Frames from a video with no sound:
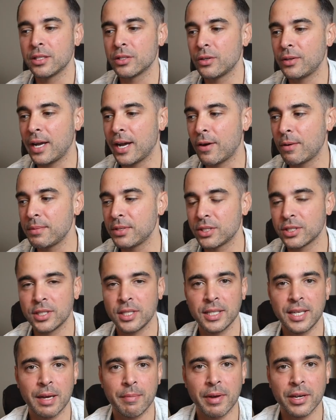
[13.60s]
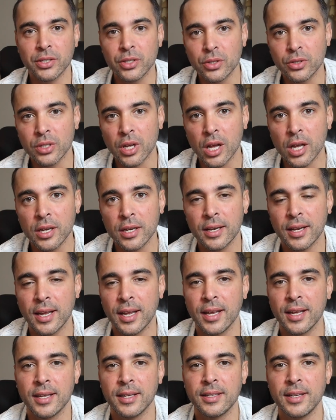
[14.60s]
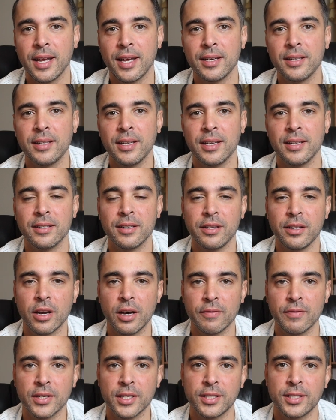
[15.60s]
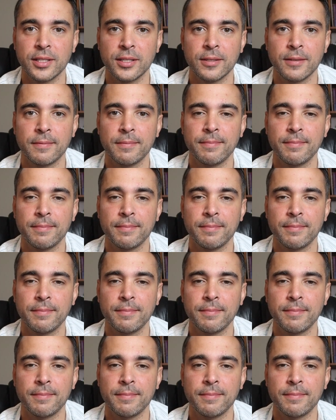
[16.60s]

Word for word: So now I'm just gonna get my shoes on and head into the office.